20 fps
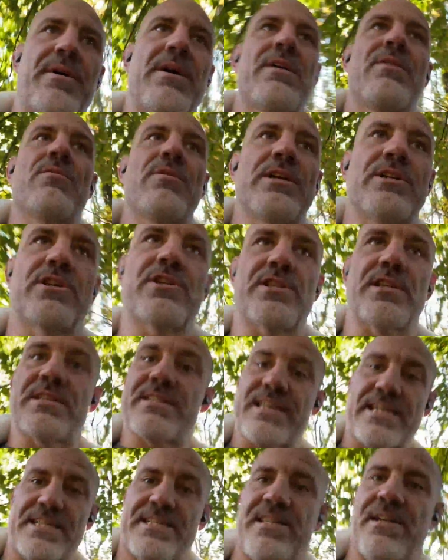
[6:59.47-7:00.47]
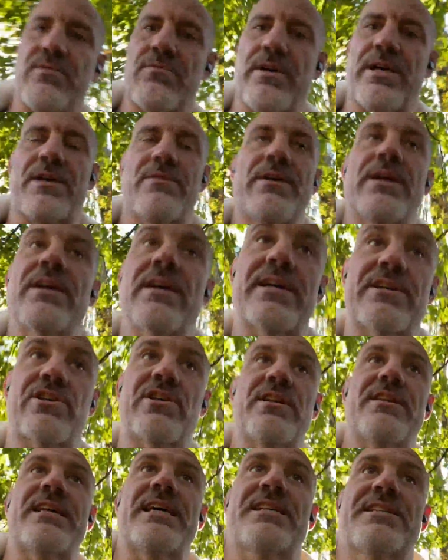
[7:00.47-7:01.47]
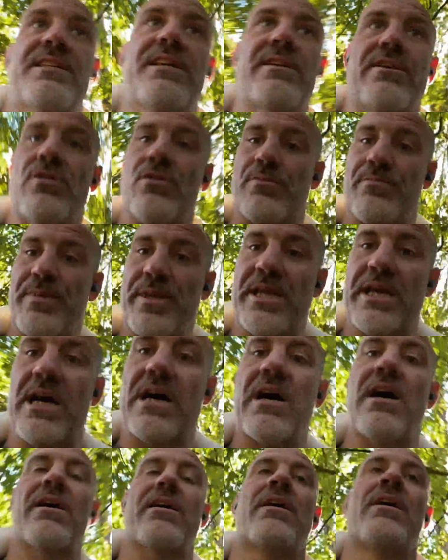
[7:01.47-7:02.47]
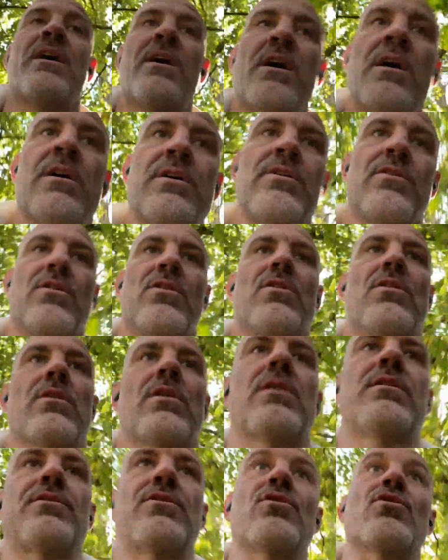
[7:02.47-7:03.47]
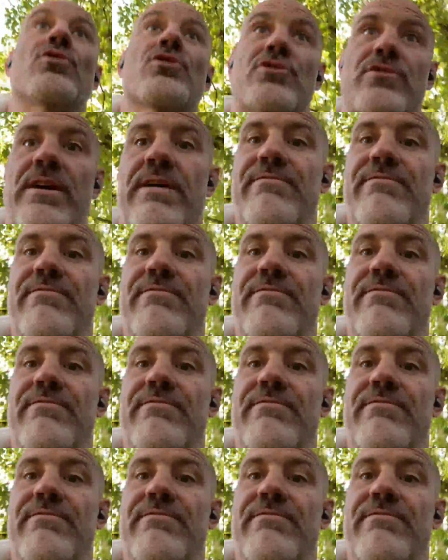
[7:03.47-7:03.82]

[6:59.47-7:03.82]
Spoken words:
which is a testing week where you're actually testing your PR, your strength.